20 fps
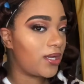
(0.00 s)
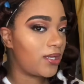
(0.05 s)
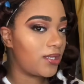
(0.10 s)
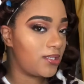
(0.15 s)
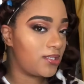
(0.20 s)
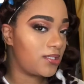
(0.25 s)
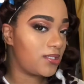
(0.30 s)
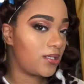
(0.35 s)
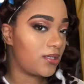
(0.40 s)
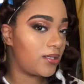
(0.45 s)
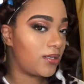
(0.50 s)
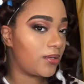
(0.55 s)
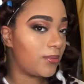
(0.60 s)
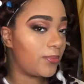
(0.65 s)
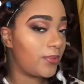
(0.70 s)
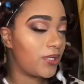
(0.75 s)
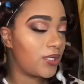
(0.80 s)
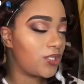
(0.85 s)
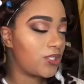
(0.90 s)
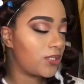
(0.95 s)
to insert a
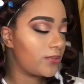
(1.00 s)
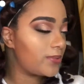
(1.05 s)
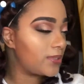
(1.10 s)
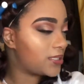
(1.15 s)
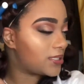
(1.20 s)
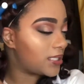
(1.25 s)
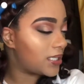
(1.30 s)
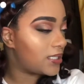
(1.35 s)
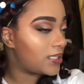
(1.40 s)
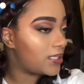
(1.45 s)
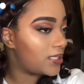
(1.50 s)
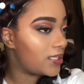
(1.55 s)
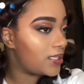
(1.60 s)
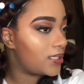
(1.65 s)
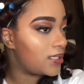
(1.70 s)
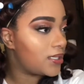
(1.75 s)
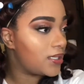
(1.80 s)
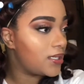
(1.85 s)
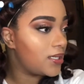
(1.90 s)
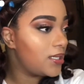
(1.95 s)
picture because I
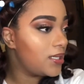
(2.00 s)
did